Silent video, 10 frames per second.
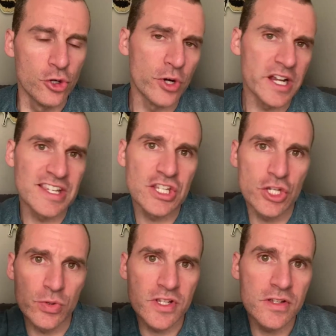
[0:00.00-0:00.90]
Your
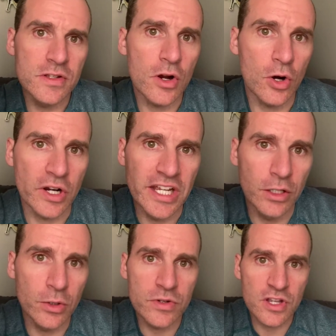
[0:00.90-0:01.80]
excuses are
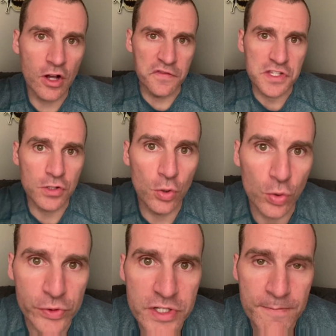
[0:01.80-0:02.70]
killers of
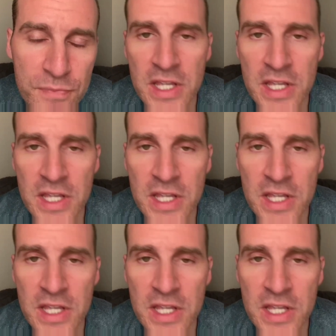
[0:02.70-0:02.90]
souls.